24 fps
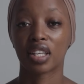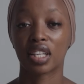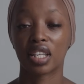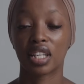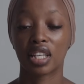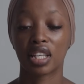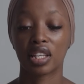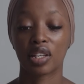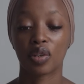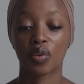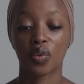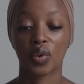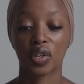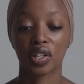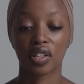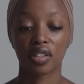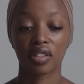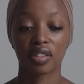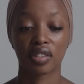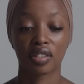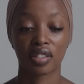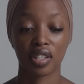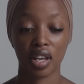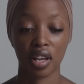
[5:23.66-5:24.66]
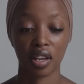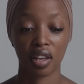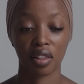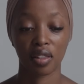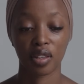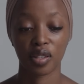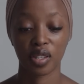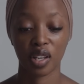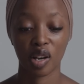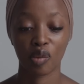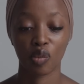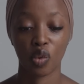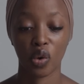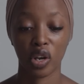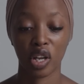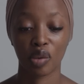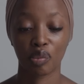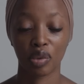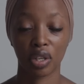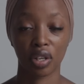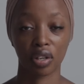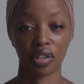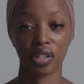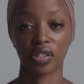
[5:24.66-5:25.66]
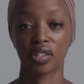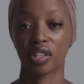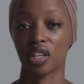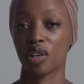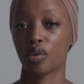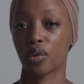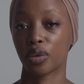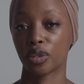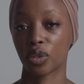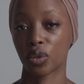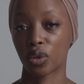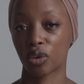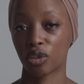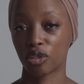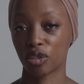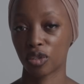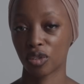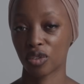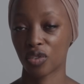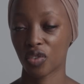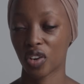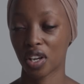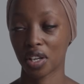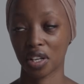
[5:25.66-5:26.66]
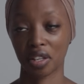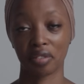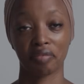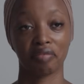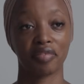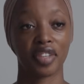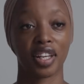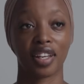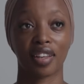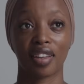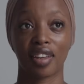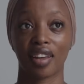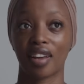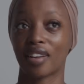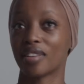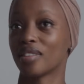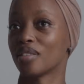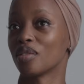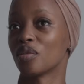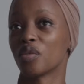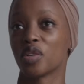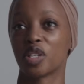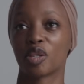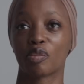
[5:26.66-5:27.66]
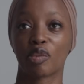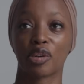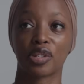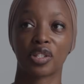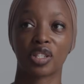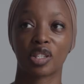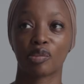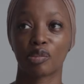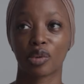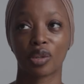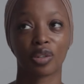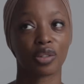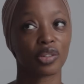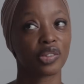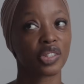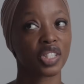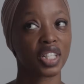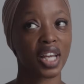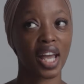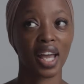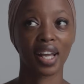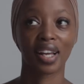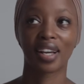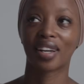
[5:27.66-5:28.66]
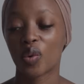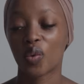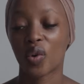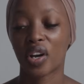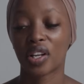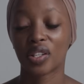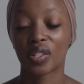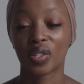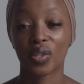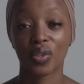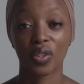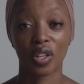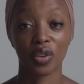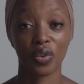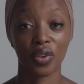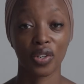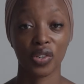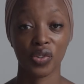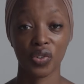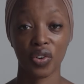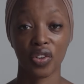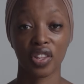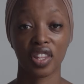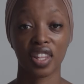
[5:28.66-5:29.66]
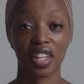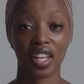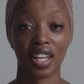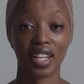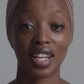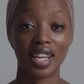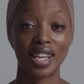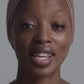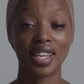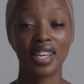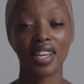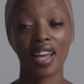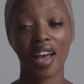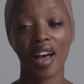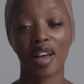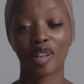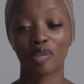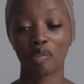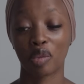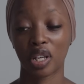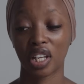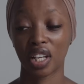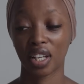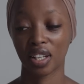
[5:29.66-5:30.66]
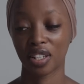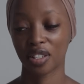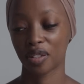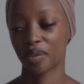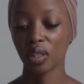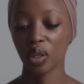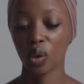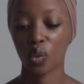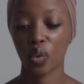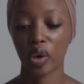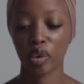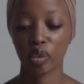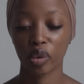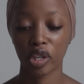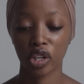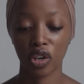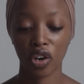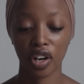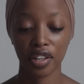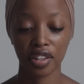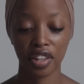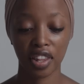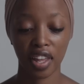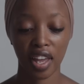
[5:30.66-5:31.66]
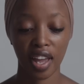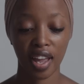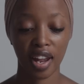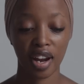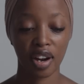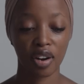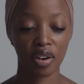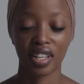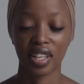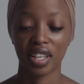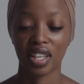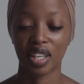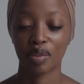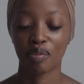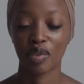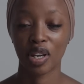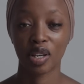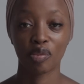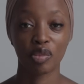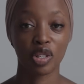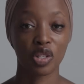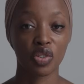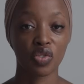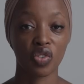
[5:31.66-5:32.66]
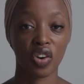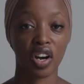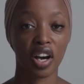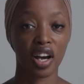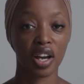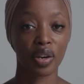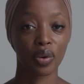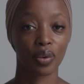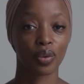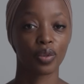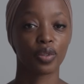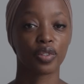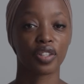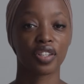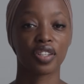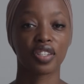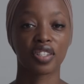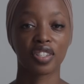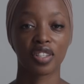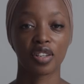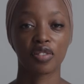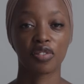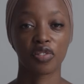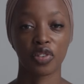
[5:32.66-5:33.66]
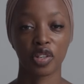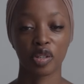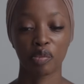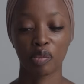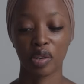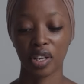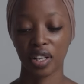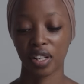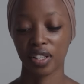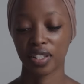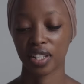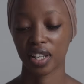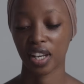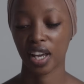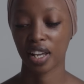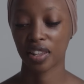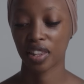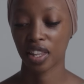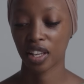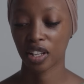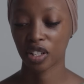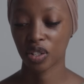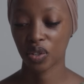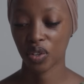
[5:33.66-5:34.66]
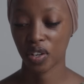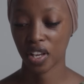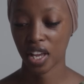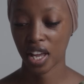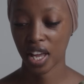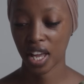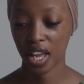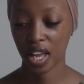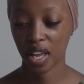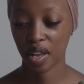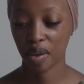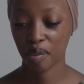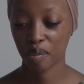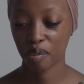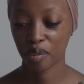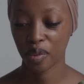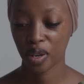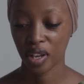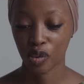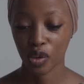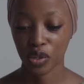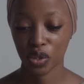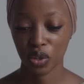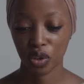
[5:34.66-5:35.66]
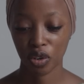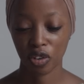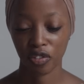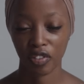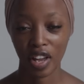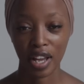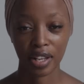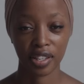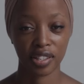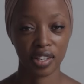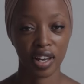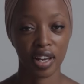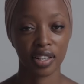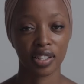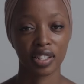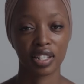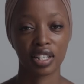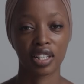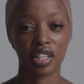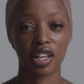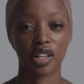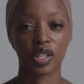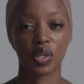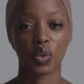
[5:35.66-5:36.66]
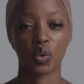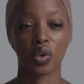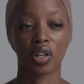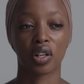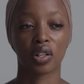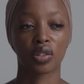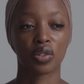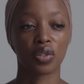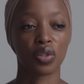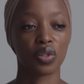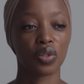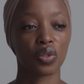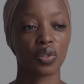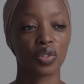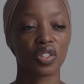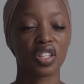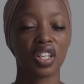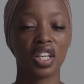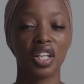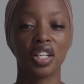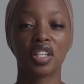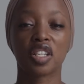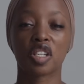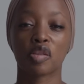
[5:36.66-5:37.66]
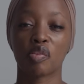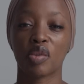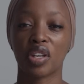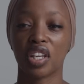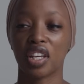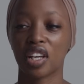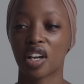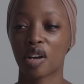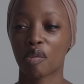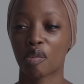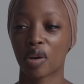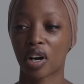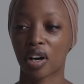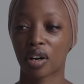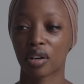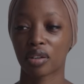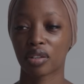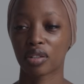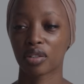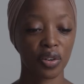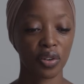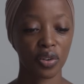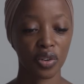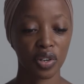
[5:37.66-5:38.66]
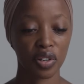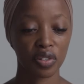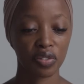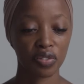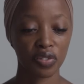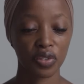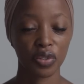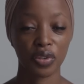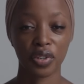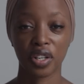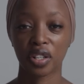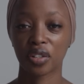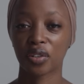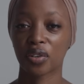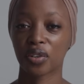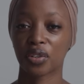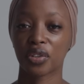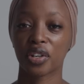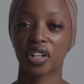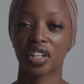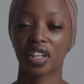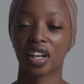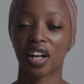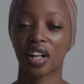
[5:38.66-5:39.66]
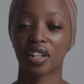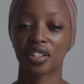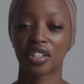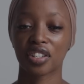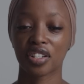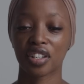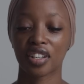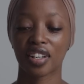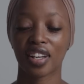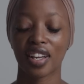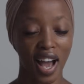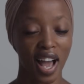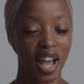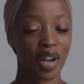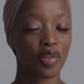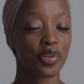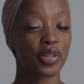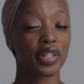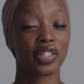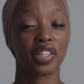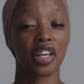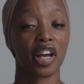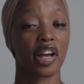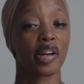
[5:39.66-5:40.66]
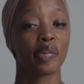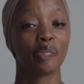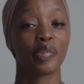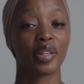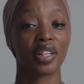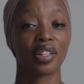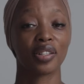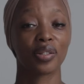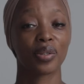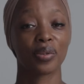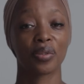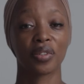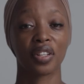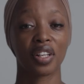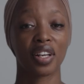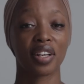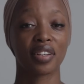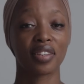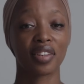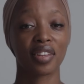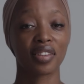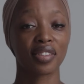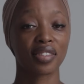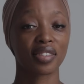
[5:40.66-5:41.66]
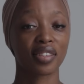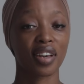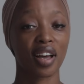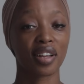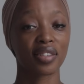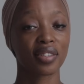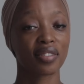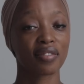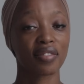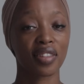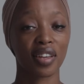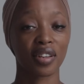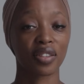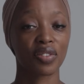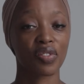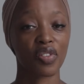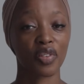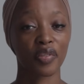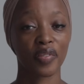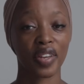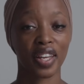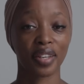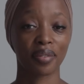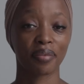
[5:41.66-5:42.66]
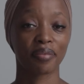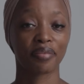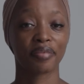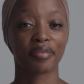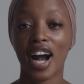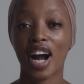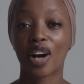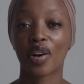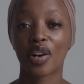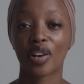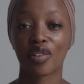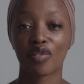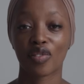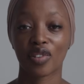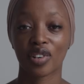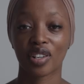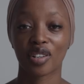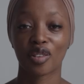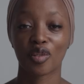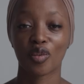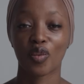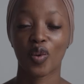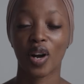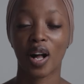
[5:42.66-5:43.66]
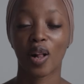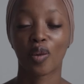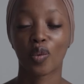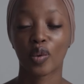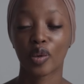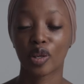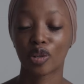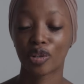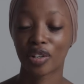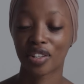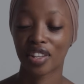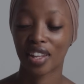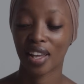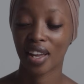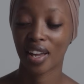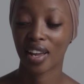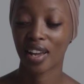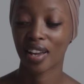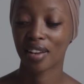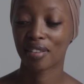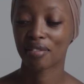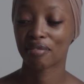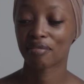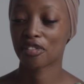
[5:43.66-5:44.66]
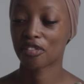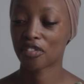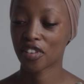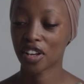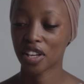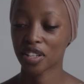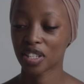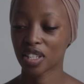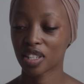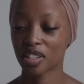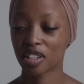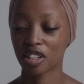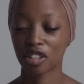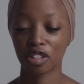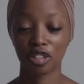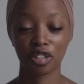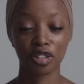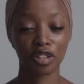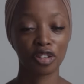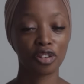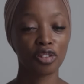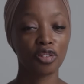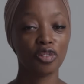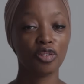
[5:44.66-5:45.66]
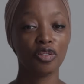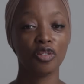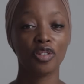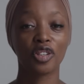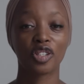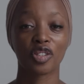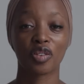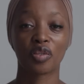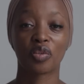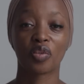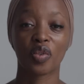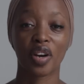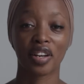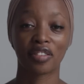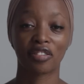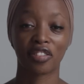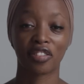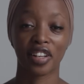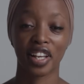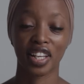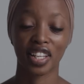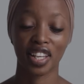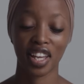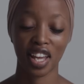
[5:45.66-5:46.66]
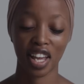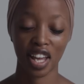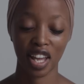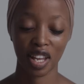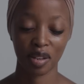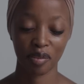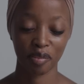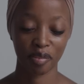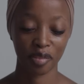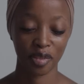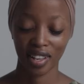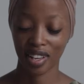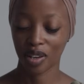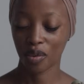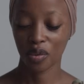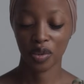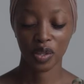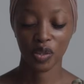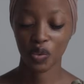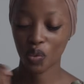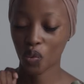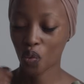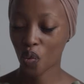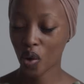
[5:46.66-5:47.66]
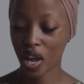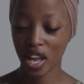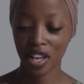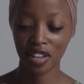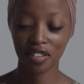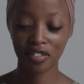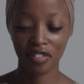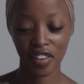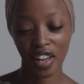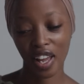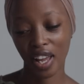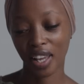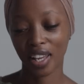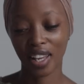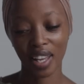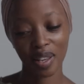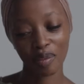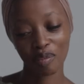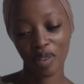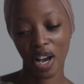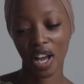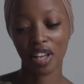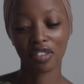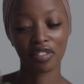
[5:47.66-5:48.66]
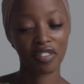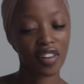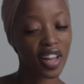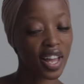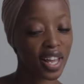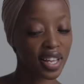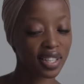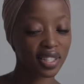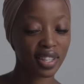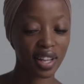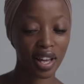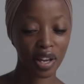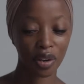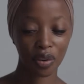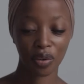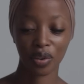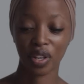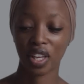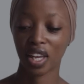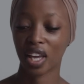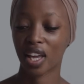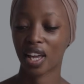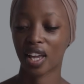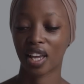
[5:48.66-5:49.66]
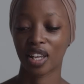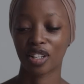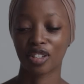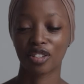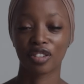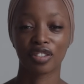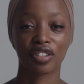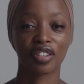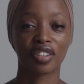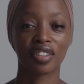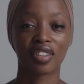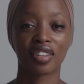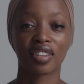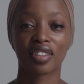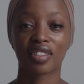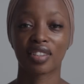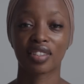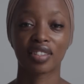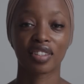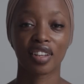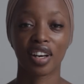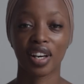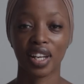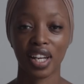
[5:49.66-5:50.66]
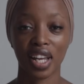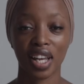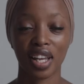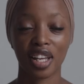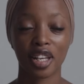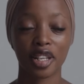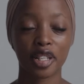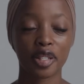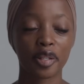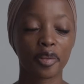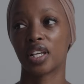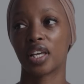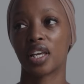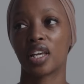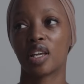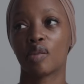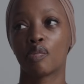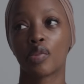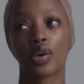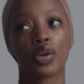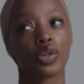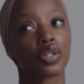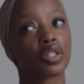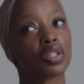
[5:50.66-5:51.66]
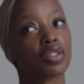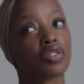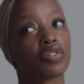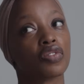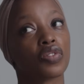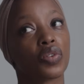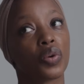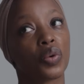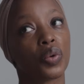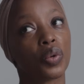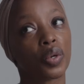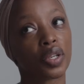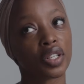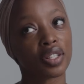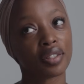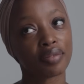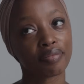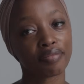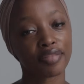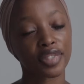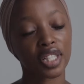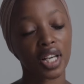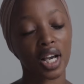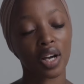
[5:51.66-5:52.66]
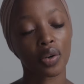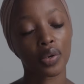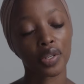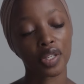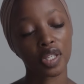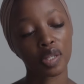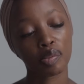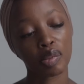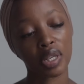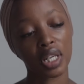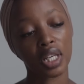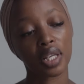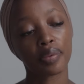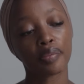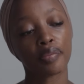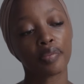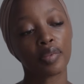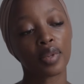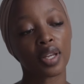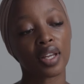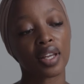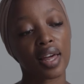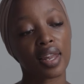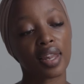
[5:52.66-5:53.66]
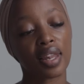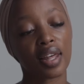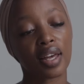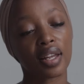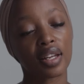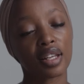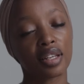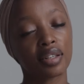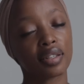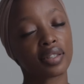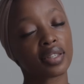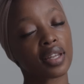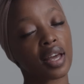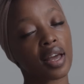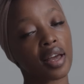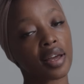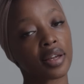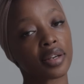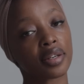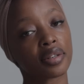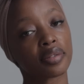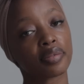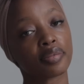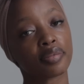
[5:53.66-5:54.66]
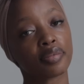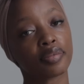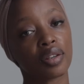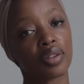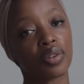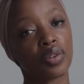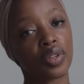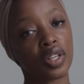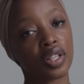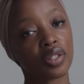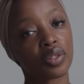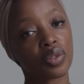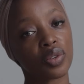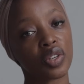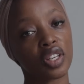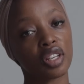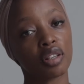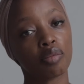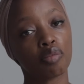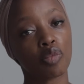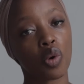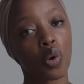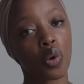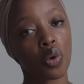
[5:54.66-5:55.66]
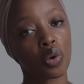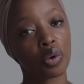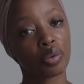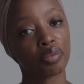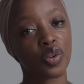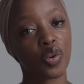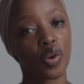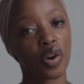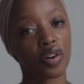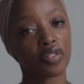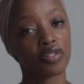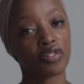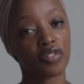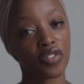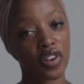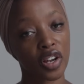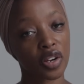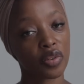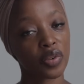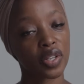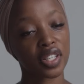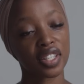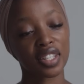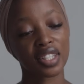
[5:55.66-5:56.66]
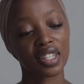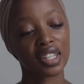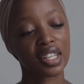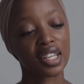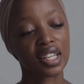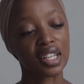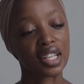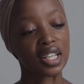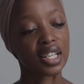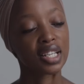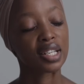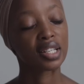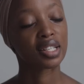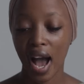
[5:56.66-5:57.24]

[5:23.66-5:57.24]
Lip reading: He was taking the subway because he was going to drink. Again, responsible. Check. We went to the restaurant that he had picked. When we got there, he made me try all these different meals. And I think to him, it was sort of exciting as well to teach me about Korean food and Korean culture. I was happy to learn these kinds of things from him. However, while we were there, first huge red flag came. He was waving in my face like, okay, dude, this is not it. He pushed food towards me and then he said, you need to eat more. You are very skinny.